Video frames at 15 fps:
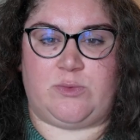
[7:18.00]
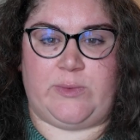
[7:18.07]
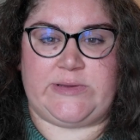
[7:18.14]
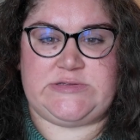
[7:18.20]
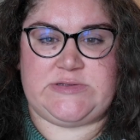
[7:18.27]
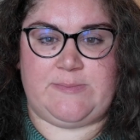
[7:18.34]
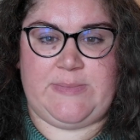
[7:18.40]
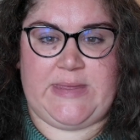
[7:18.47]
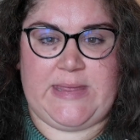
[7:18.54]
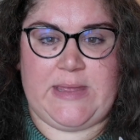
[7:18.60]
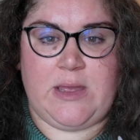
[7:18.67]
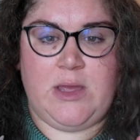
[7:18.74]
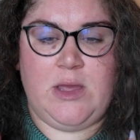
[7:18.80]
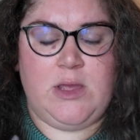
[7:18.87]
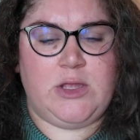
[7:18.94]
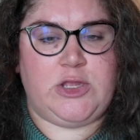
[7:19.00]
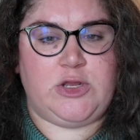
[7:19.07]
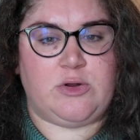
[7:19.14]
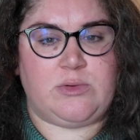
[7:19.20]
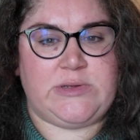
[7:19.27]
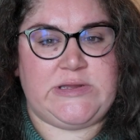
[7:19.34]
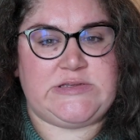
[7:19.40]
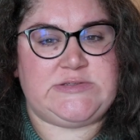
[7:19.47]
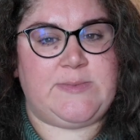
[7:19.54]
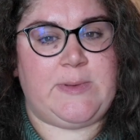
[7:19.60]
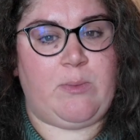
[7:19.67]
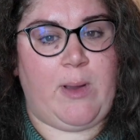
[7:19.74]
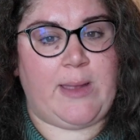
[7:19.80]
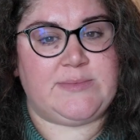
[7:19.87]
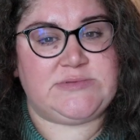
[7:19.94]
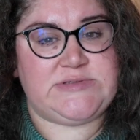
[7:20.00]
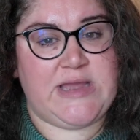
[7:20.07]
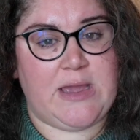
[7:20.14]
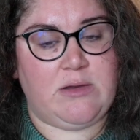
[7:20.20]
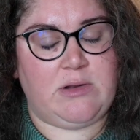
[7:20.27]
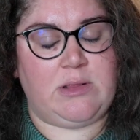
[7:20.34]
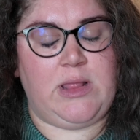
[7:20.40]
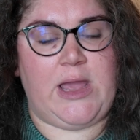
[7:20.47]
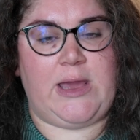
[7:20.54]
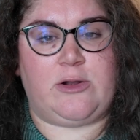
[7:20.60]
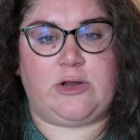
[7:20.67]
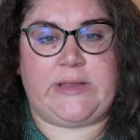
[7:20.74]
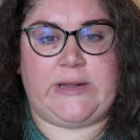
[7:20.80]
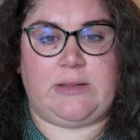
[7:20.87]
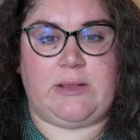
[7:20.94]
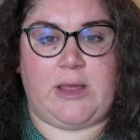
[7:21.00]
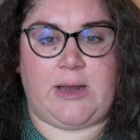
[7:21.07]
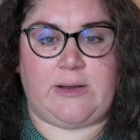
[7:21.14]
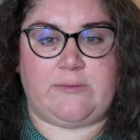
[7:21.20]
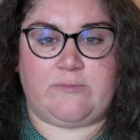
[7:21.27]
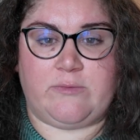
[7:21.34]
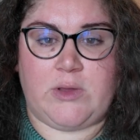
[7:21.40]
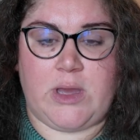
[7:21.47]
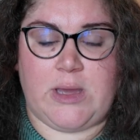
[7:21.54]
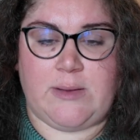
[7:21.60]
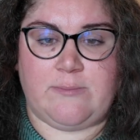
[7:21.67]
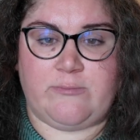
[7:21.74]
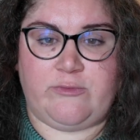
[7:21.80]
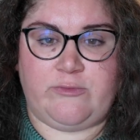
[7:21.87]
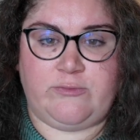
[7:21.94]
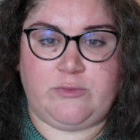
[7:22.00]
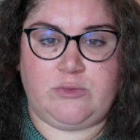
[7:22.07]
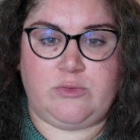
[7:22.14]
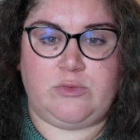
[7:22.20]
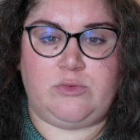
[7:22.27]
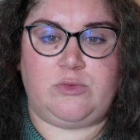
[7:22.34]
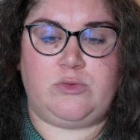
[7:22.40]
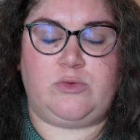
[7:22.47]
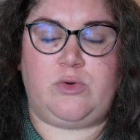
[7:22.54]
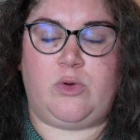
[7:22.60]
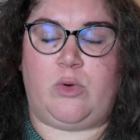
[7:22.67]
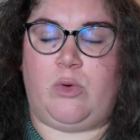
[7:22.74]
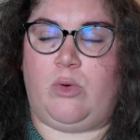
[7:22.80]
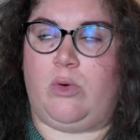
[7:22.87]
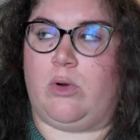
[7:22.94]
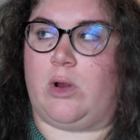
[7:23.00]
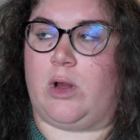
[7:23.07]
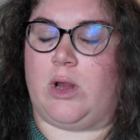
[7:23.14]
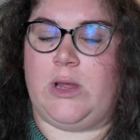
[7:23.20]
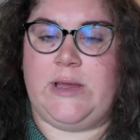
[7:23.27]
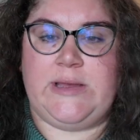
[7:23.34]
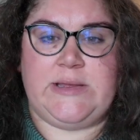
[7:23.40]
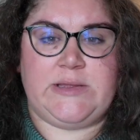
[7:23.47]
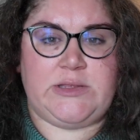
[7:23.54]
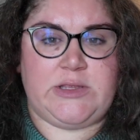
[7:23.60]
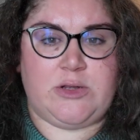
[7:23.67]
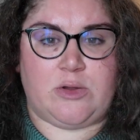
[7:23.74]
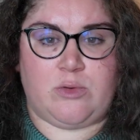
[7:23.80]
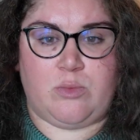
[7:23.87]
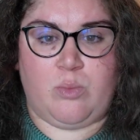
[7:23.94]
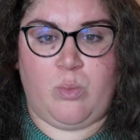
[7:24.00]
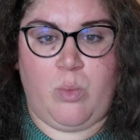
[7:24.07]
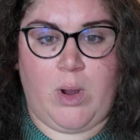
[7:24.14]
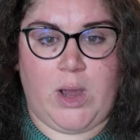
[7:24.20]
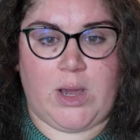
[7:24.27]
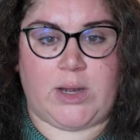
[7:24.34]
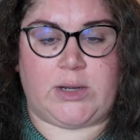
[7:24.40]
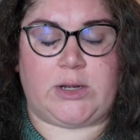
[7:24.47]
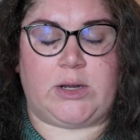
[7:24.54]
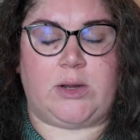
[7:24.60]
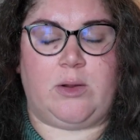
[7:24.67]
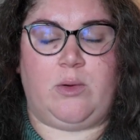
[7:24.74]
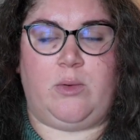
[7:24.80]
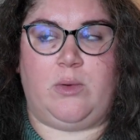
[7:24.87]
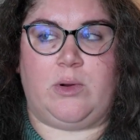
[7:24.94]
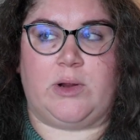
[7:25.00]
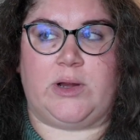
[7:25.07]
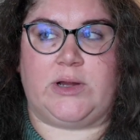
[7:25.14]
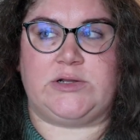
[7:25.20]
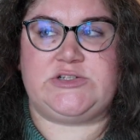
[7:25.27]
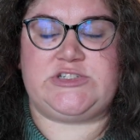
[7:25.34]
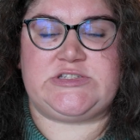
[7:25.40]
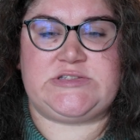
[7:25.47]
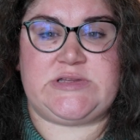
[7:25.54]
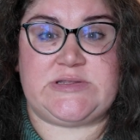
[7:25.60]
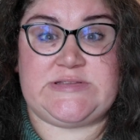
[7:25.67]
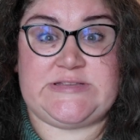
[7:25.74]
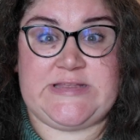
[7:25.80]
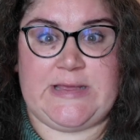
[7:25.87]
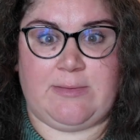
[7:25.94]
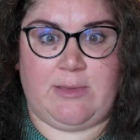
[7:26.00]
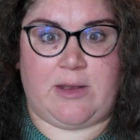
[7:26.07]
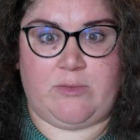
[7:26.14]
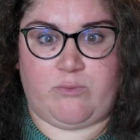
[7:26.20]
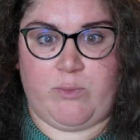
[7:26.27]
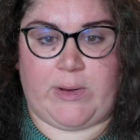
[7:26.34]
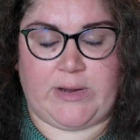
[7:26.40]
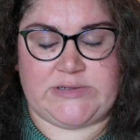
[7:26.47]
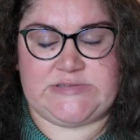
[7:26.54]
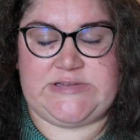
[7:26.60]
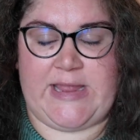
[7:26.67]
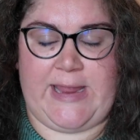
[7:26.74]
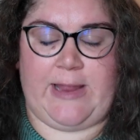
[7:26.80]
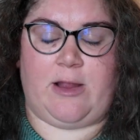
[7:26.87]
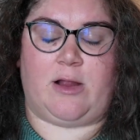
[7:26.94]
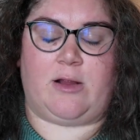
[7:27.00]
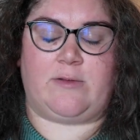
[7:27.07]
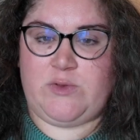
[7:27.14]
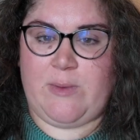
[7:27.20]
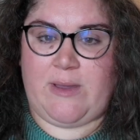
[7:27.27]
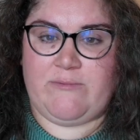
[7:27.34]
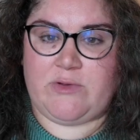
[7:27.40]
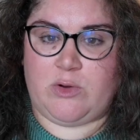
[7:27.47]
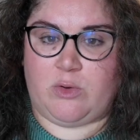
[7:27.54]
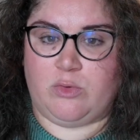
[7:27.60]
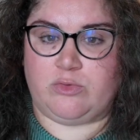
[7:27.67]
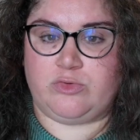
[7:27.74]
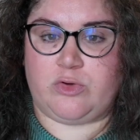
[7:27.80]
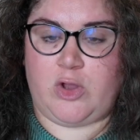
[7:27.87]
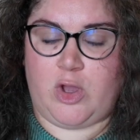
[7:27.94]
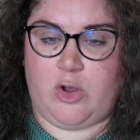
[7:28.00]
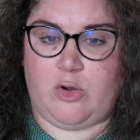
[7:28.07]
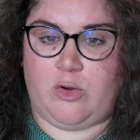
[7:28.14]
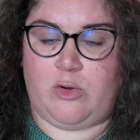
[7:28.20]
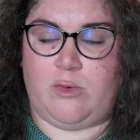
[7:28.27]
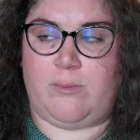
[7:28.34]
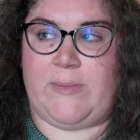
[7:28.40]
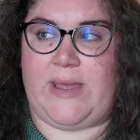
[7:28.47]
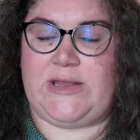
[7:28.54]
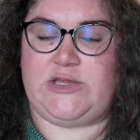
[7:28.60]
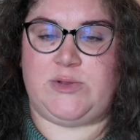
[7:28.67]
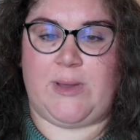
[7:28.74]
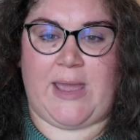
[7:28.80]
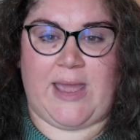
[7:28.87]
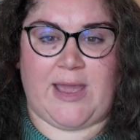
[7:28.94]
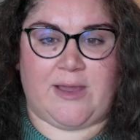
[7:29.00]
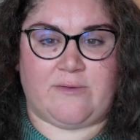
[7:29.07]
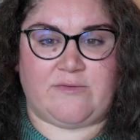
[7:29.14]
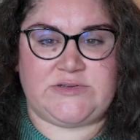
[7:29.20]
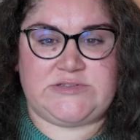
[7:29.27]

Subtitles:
going to be, need to be wiped down a lot or get a lot of food or water or just see a lot of wear and tear. If you have an older home and you have